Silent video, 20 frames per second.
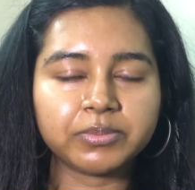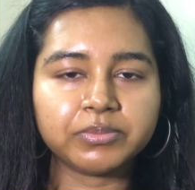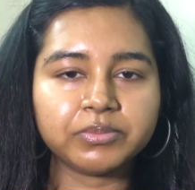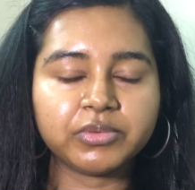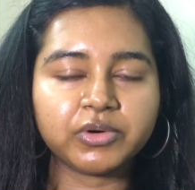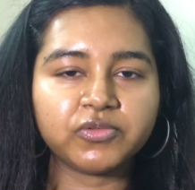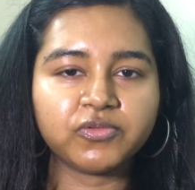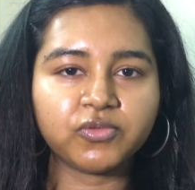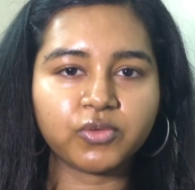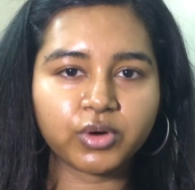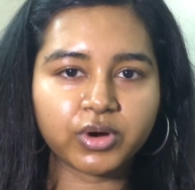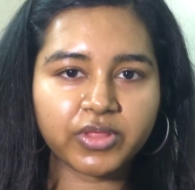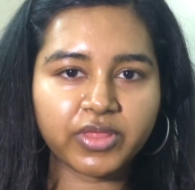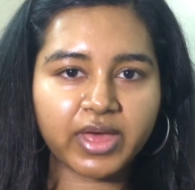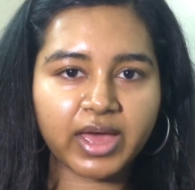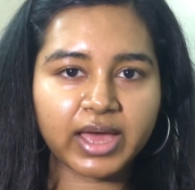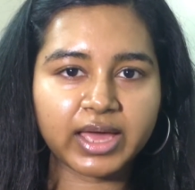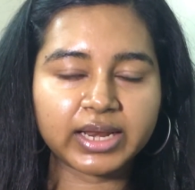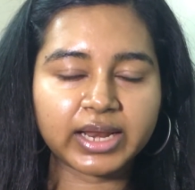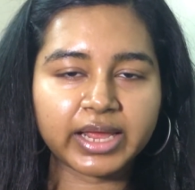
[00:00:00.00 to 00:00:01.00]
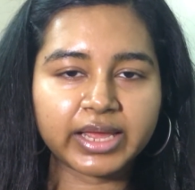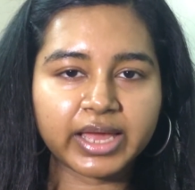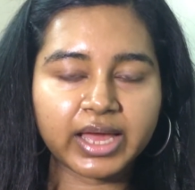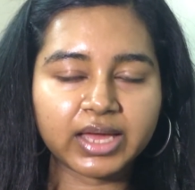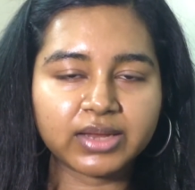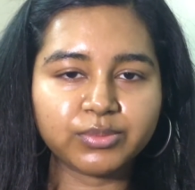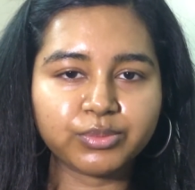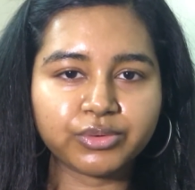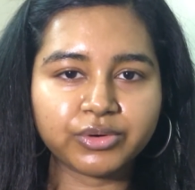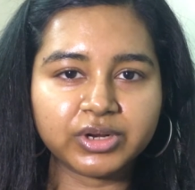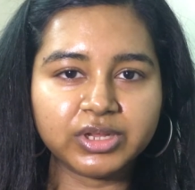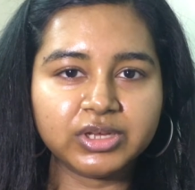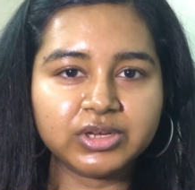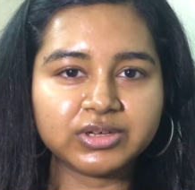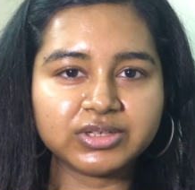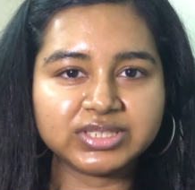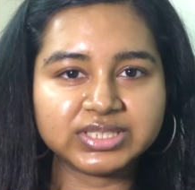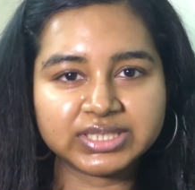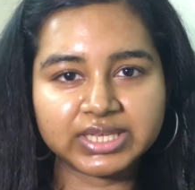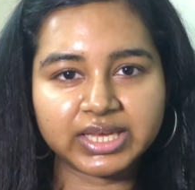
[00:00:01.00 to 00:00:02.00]
Before that, I had pretty
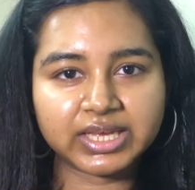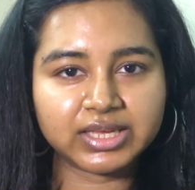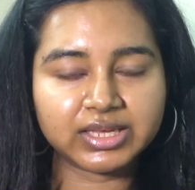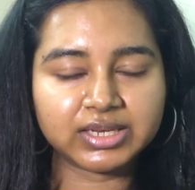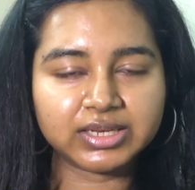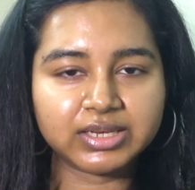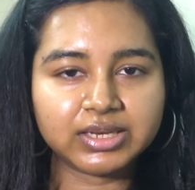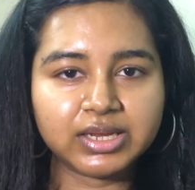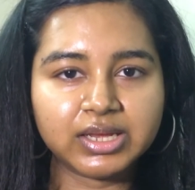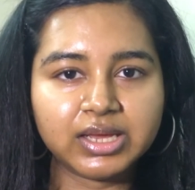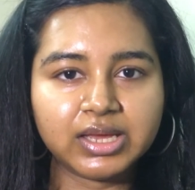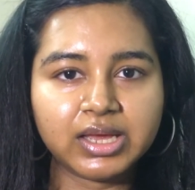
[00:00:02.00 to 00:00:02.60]
good skin.